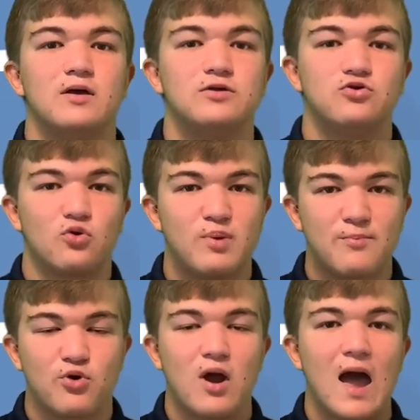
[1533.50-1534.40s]
you
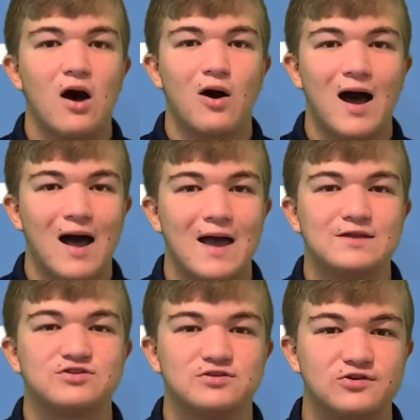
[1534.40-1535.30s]
remember how I
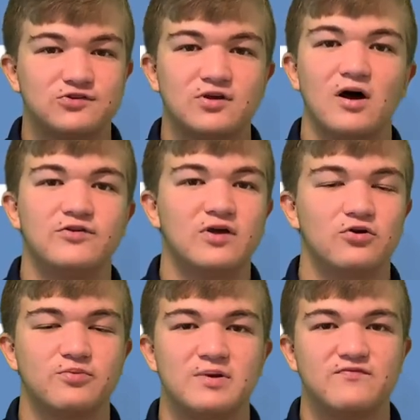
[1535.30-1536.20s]
discussed how I was
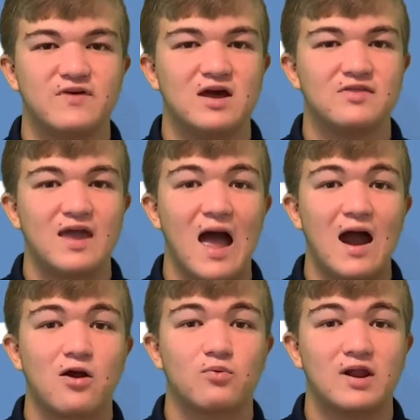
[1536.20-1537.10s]
a big fan of the
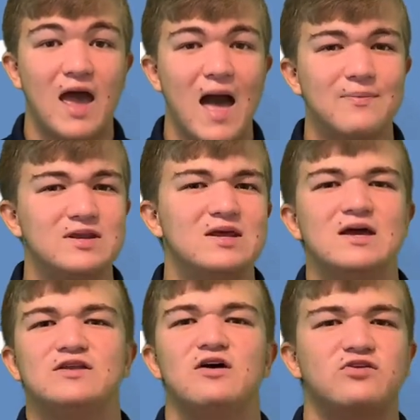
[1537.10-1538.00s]
hire when it happened.
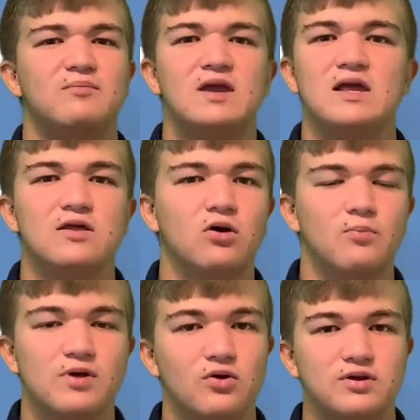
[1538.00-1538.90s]
Doesn't mean he'll
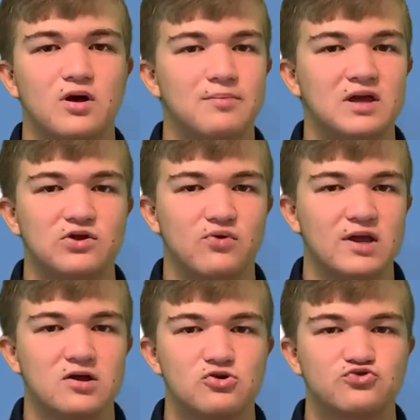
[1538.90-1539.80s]
end up being a great
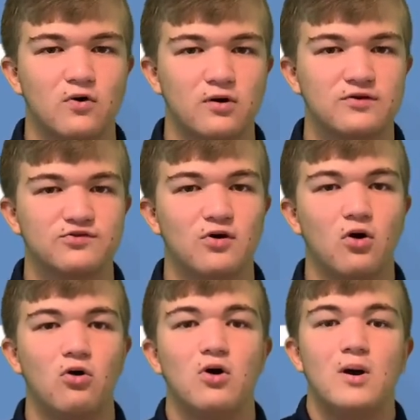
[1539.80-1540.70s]
coach for
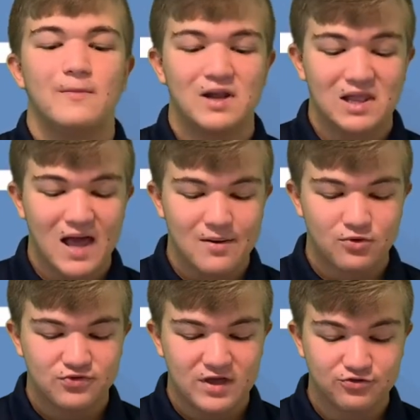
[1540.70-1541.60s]
Arkansas, but I like where
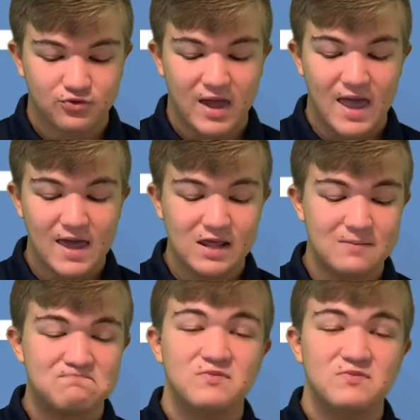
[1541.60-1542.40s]
things are headed.